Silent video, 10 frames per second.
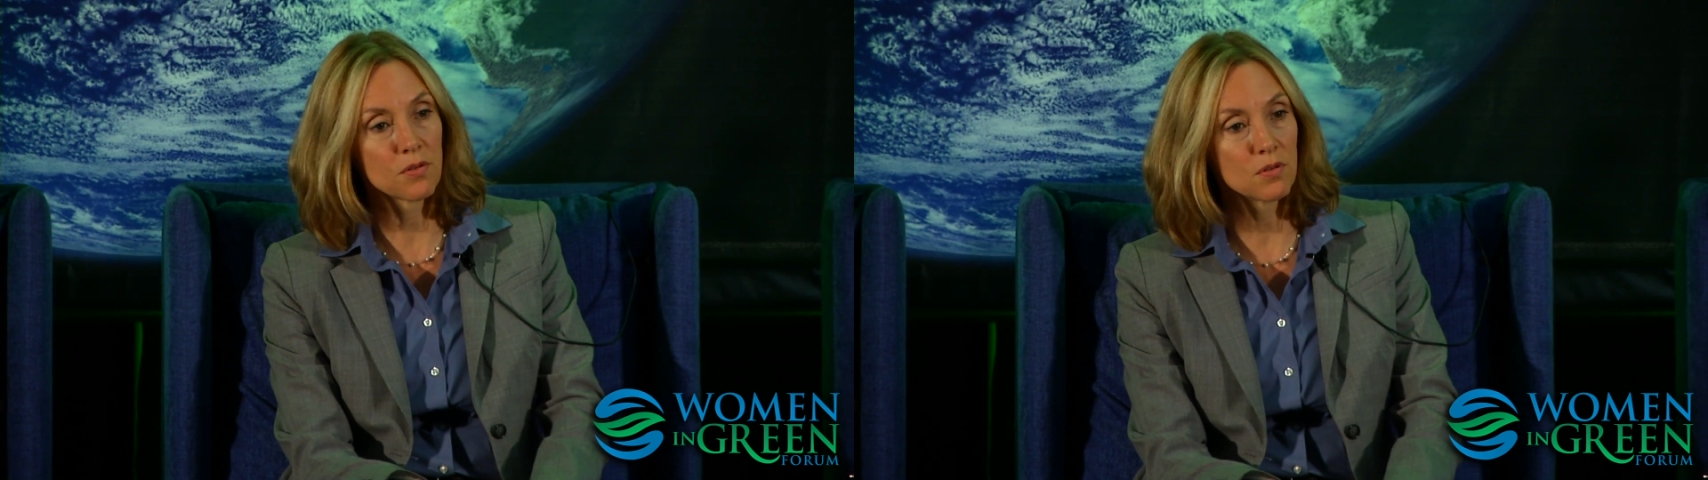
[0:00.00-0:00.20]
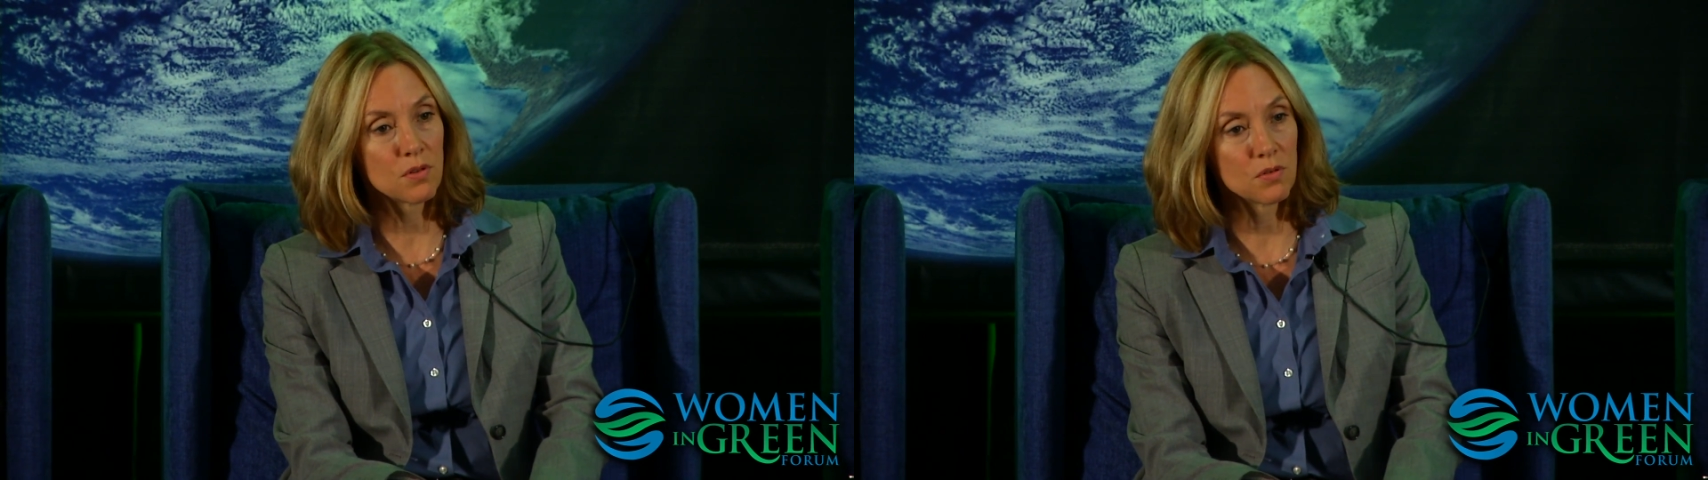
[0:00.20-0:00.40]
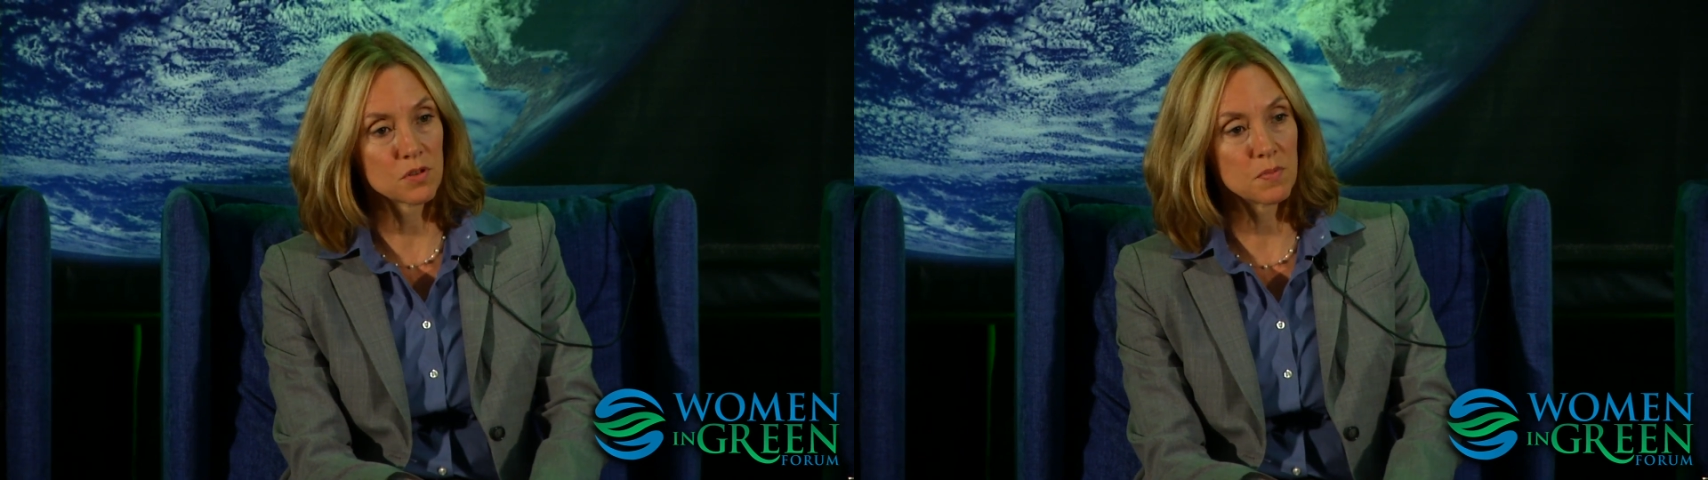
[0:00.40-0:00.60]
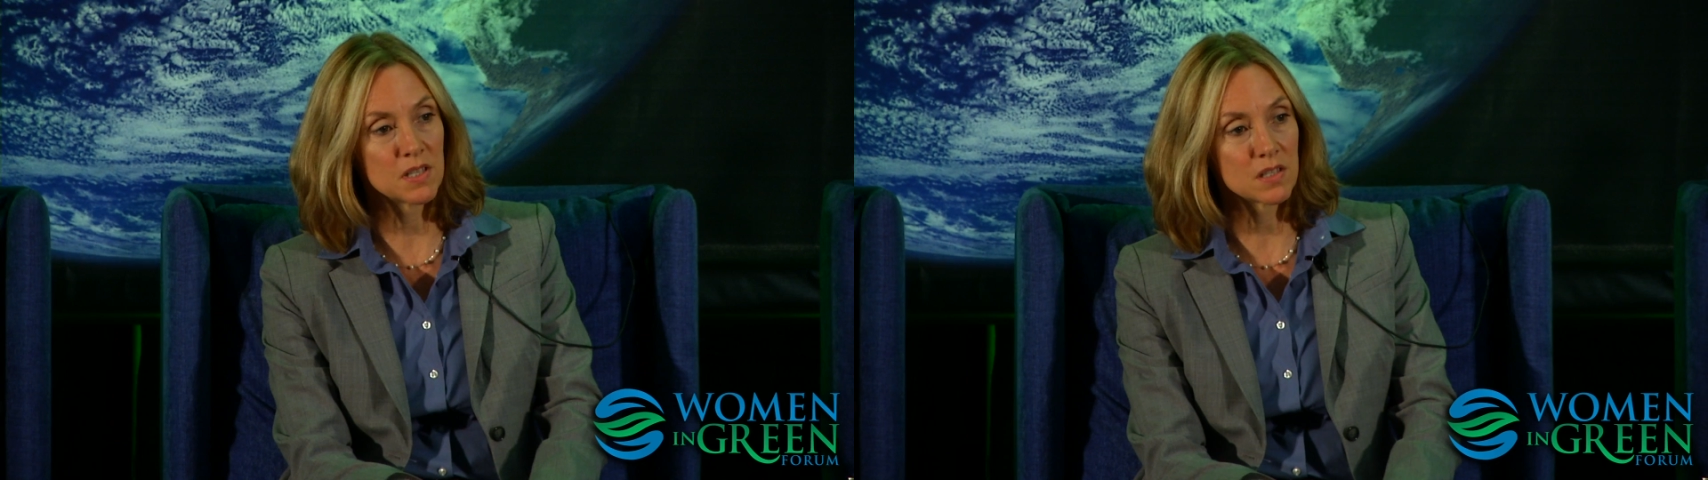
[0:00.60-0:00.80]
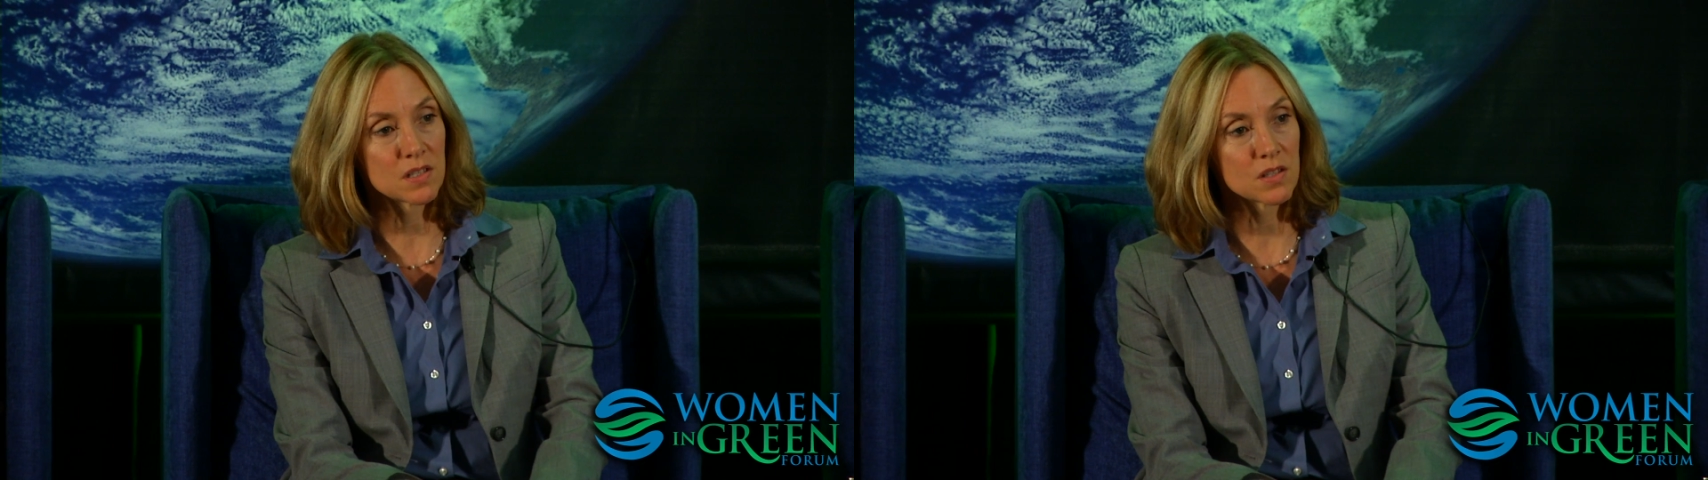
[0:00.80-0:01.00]
third of those
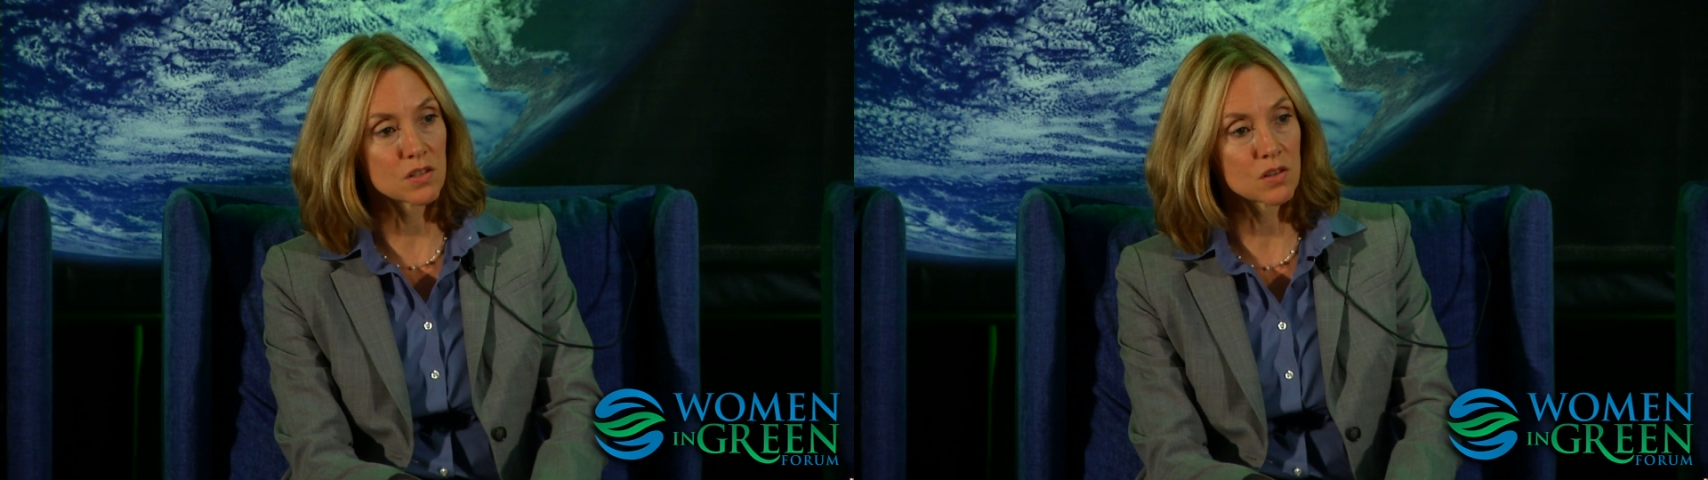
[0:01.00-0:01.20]
businesses.